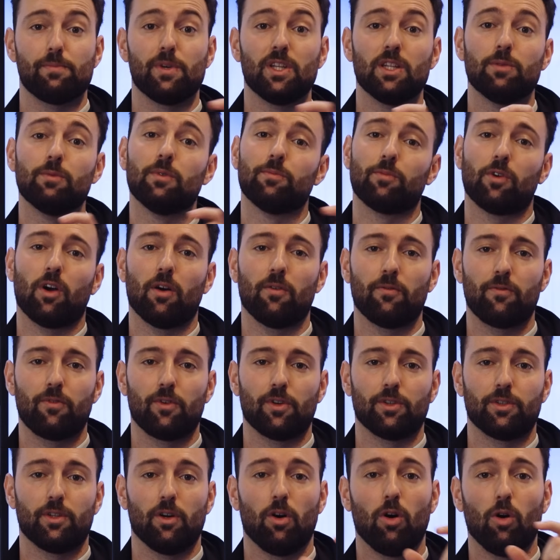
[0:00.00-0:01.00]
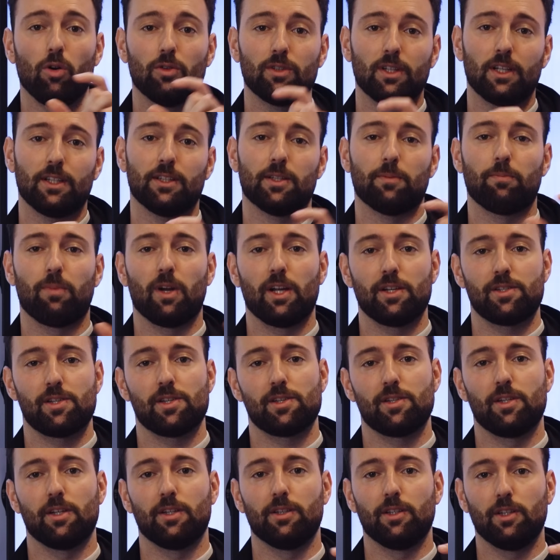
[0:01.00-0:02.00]
minimum comfort only in the
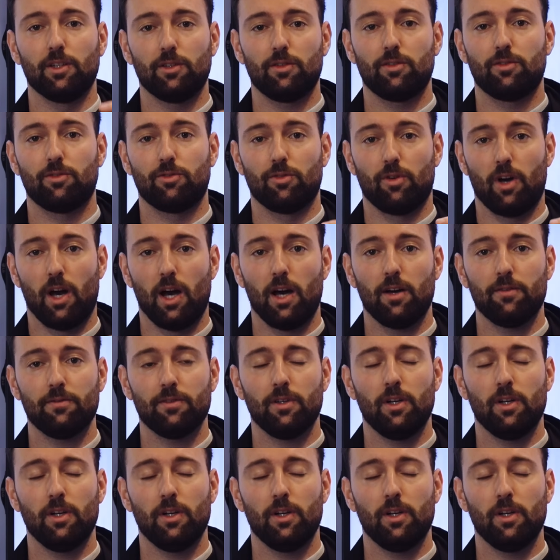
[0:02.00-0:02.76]
places they need to have.